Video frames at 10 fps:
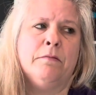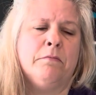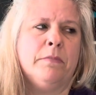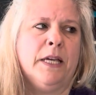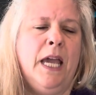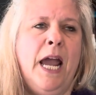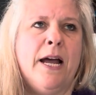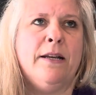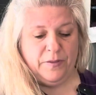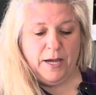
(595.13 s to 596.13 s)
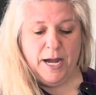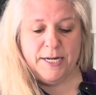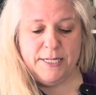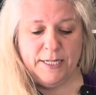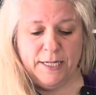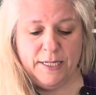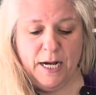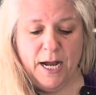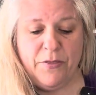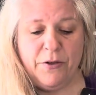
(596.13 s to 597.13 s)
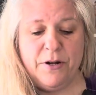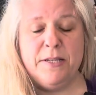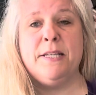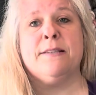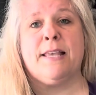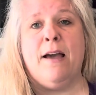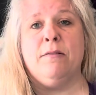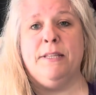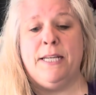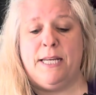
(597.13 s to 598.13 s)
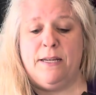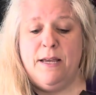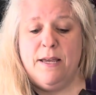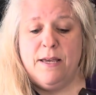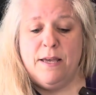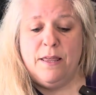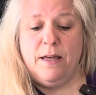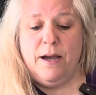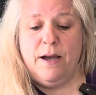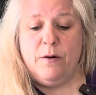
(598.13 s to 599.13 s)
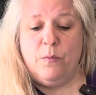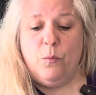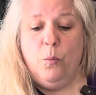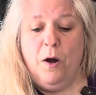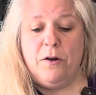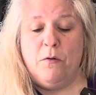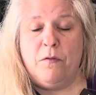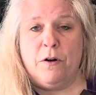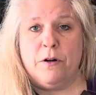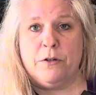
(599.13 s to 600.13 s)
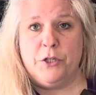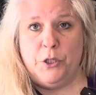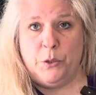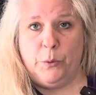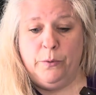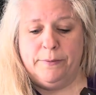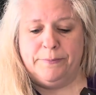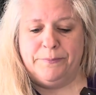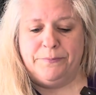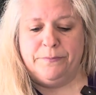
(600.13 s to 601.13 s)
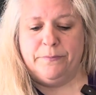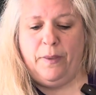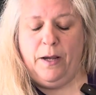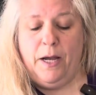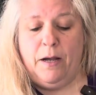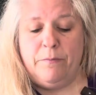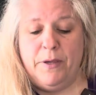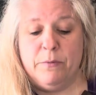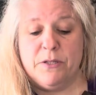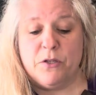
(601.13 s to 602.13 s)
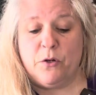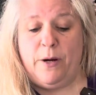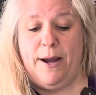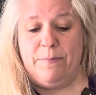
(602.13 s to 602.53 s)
My cat. I did it on 36 count linen, 1/2. It was a scrap,